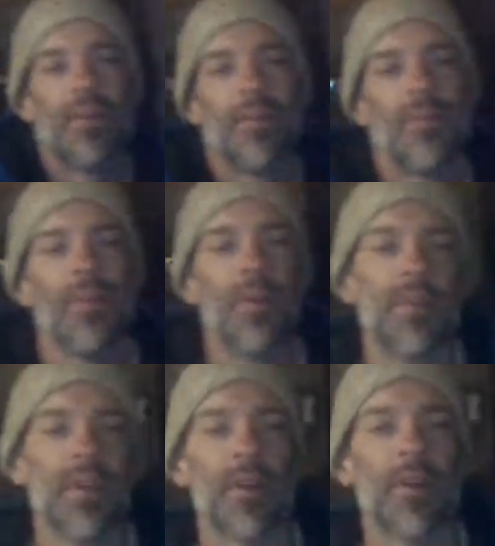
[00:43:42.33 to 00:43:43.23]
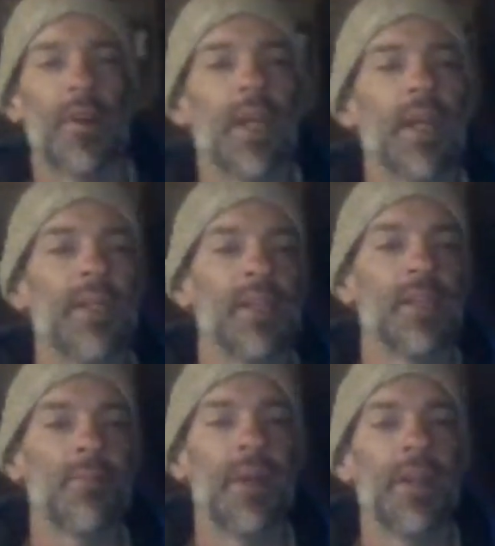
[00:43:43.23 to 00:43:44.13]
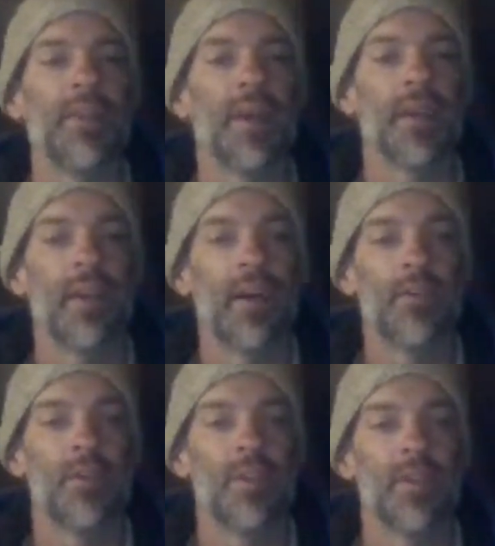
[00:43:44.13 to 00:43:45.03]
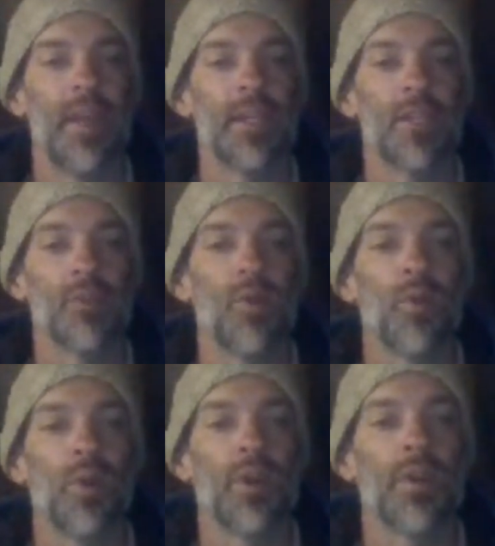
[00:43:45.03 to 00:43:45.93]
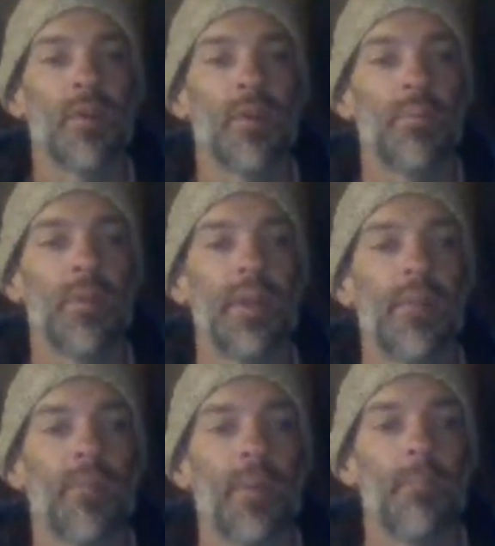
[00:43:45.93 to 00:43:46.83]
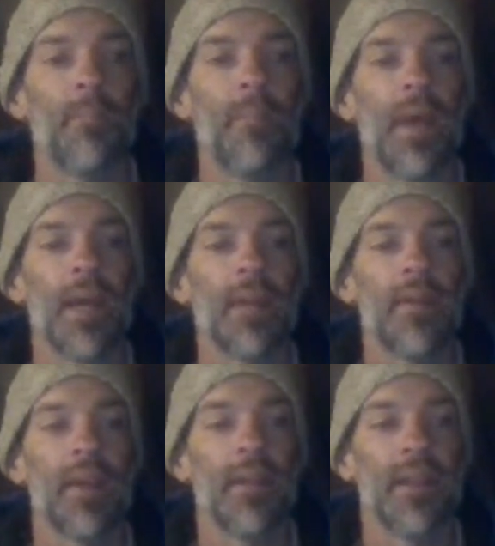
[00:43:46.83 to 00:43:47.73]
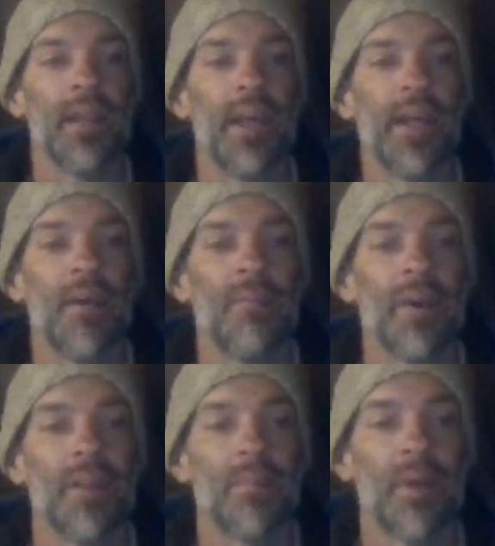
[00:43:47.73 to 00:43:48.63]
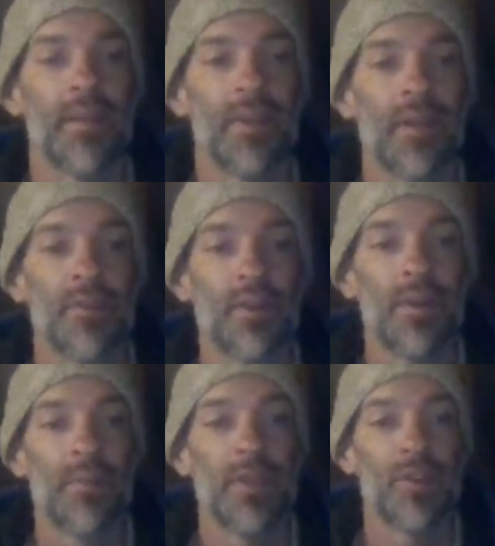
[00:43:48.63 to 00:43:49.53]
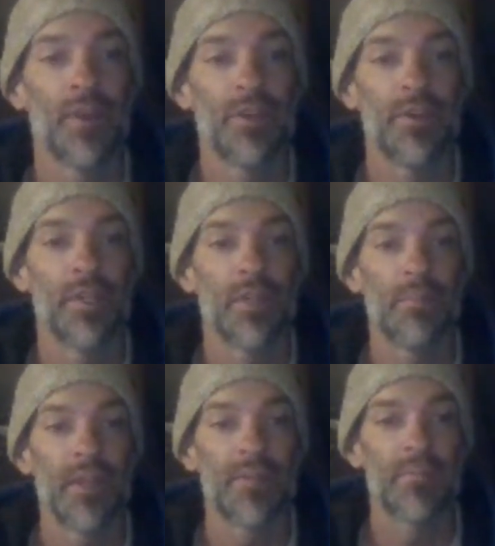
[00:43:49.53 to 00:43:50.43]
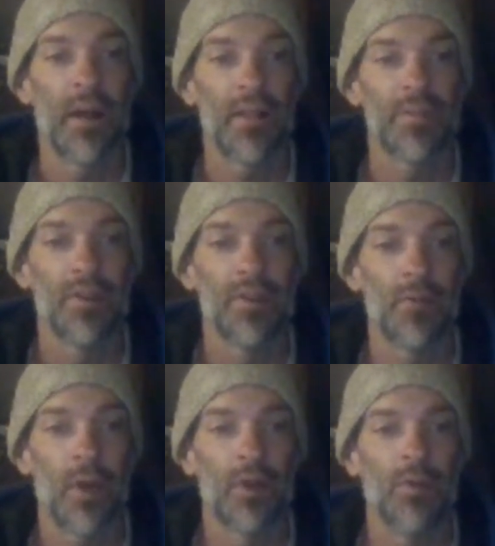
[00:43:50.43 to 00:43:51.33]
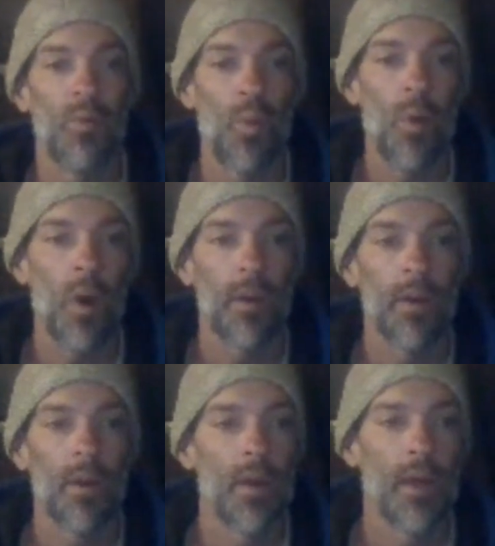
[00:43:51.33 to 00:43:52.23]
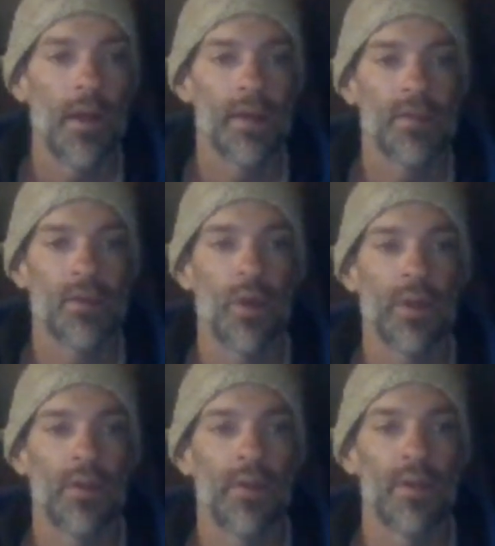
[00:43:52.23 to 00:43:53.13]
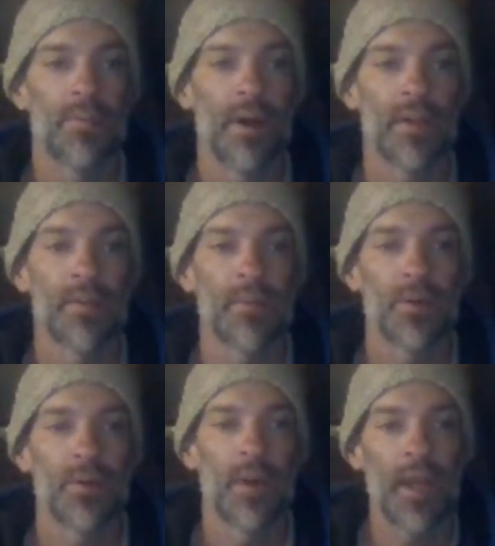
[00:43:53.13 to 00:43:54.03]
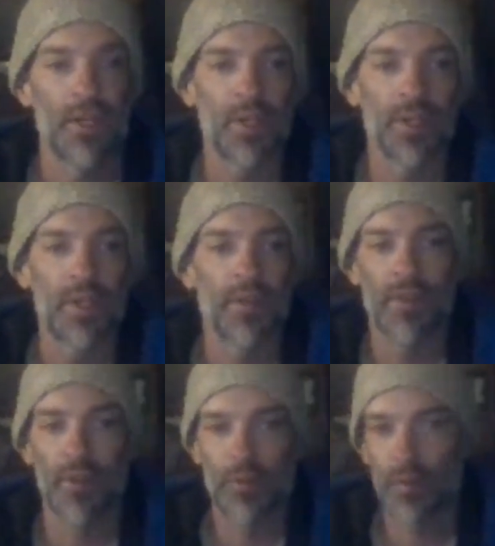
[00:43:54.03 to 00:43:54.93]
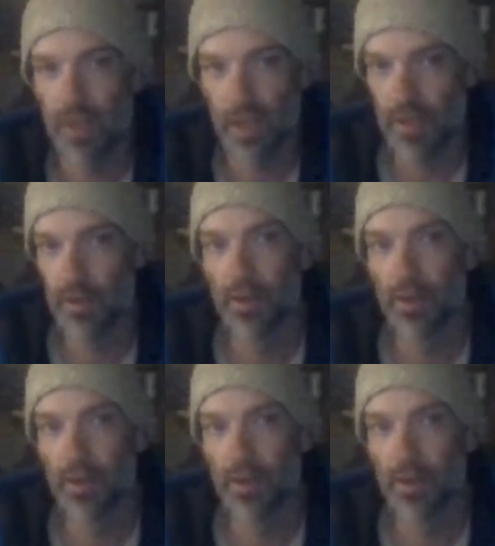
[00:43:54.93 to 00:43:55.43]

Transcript: Using current and anticipated technologies, NASA will work to complete the mandate laid out by the Presidential Administration Space Policy Directive 1 as quickly as possible, agency officials said.